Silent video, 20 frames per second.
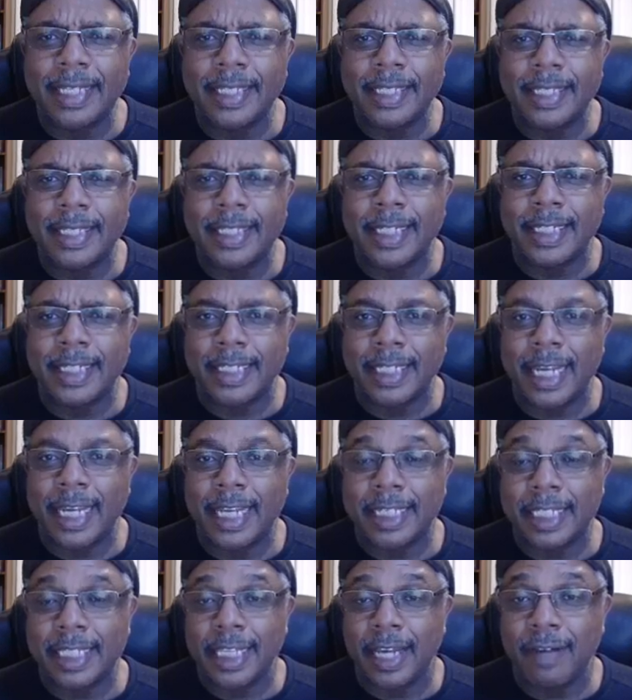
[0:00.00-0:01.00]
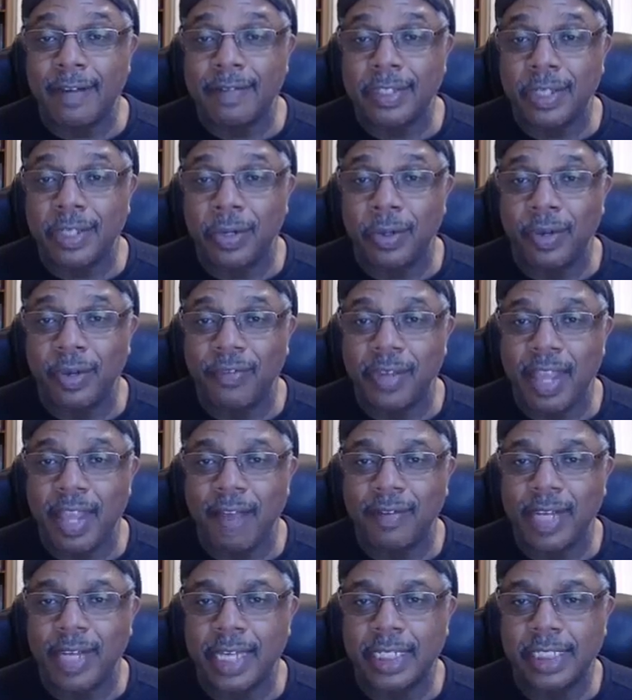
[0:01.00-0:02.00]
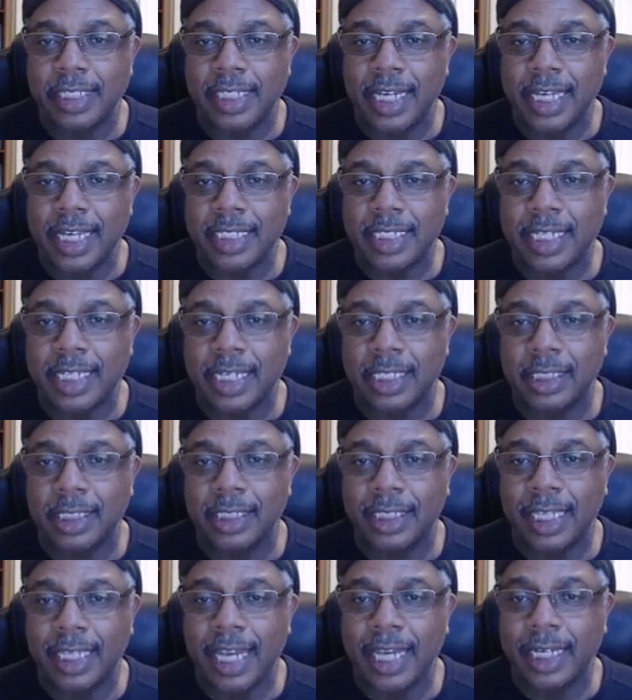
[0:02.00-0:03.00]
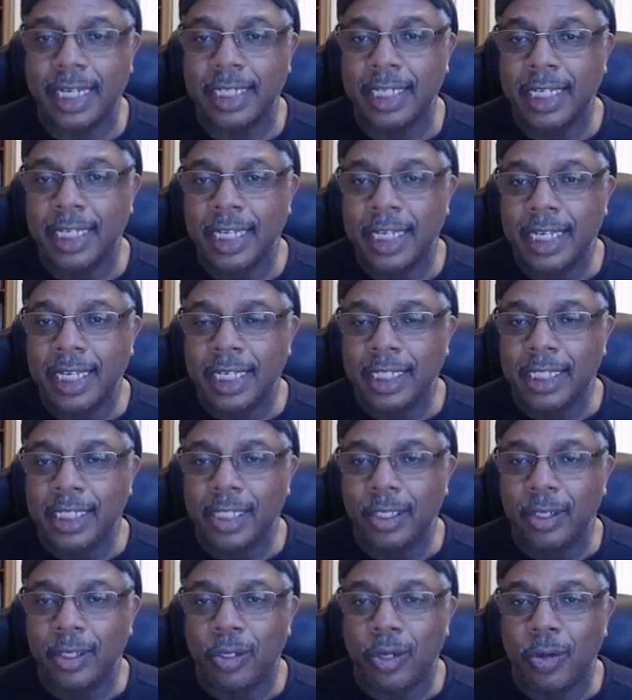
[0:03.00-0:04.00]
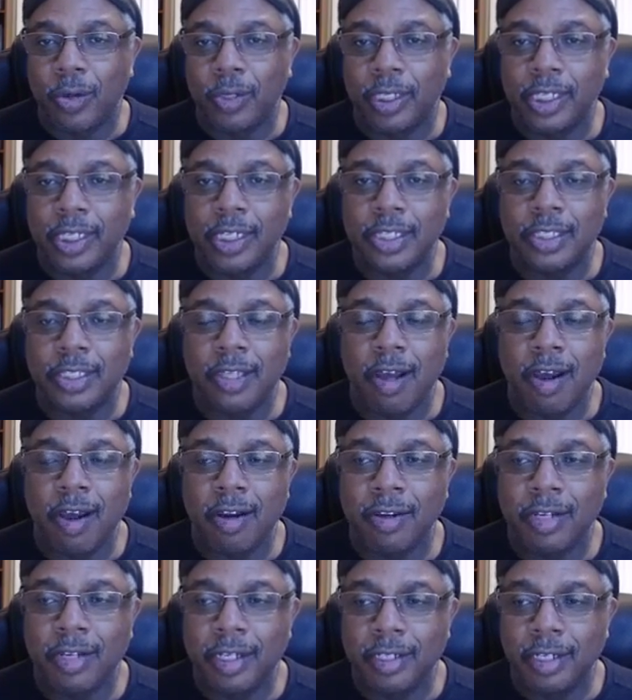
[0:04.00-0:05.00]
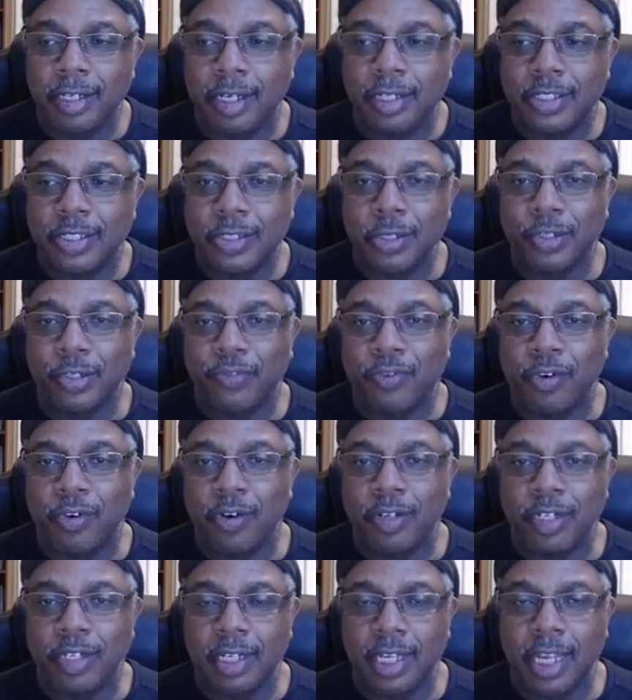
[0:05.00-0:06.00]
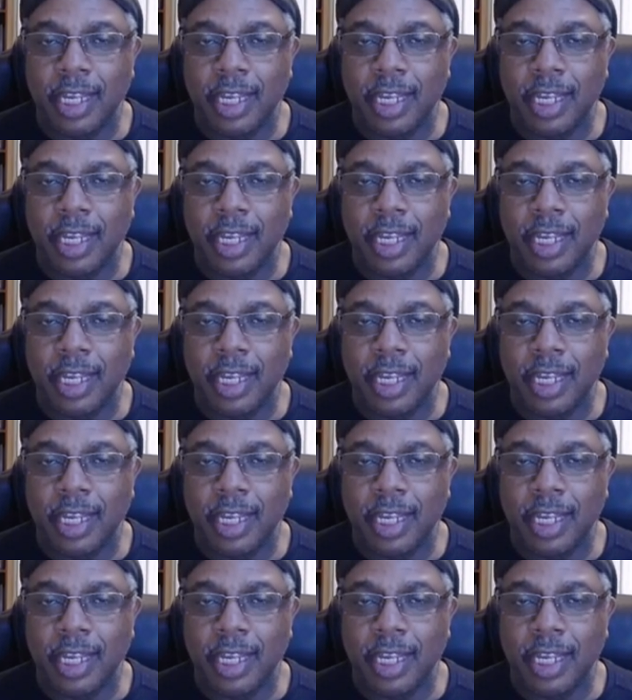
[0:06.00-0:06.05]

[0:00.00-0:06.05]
6 days left. So if you haven't had a chance to take a look at it, go to Kickstarter and search for